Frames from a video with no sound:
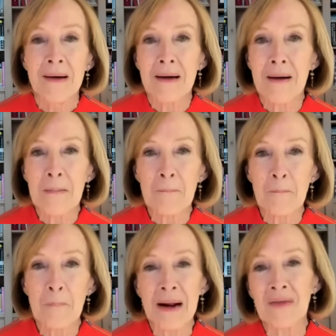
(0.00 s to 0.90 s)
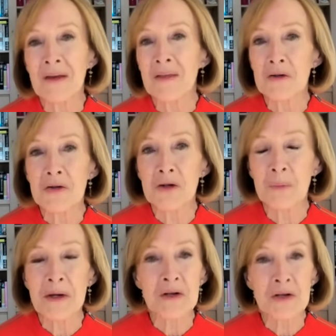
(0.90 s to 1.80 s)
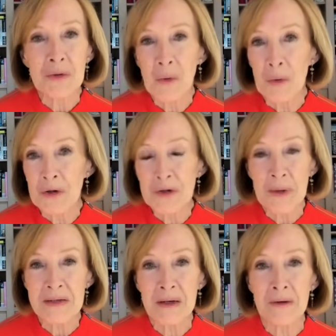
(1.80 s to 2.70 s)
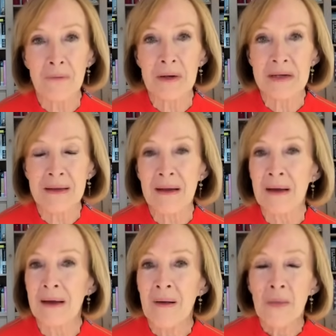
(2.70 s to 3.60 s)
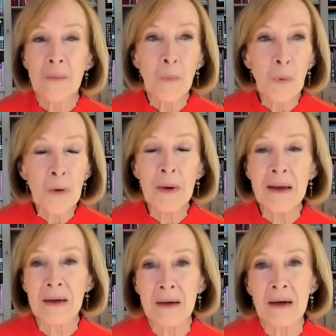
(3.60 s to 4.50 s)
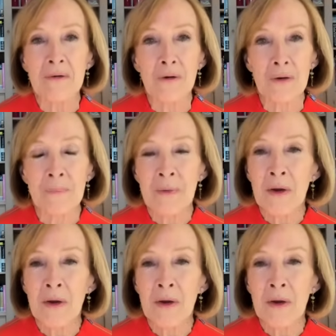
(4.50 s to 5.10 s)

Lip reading: But I think there's too much horse race coverage. I think the more we can cover